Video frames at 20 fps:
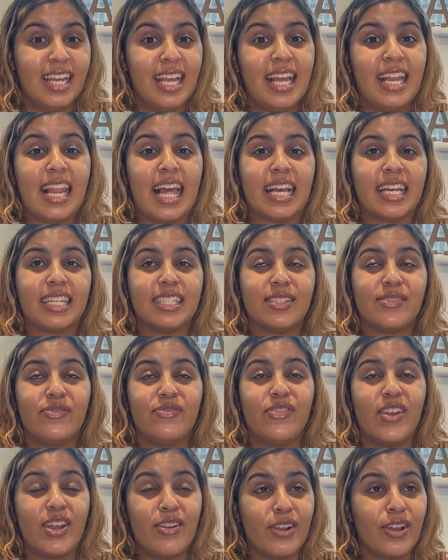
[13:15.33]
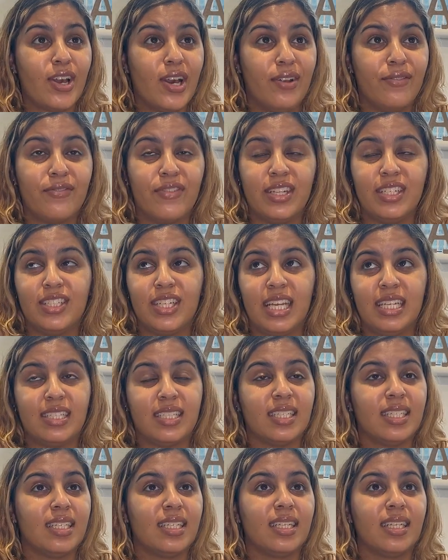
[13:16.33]
Like, it's very
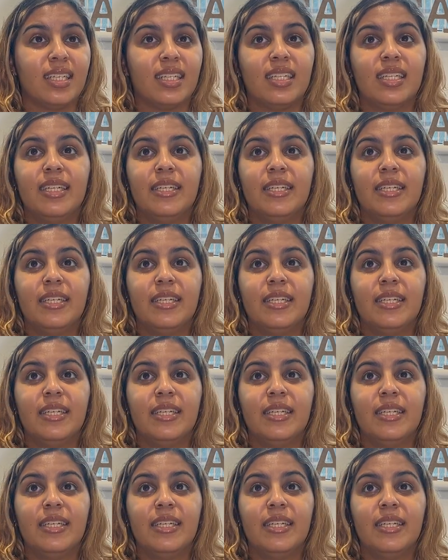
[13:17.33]
confrontational,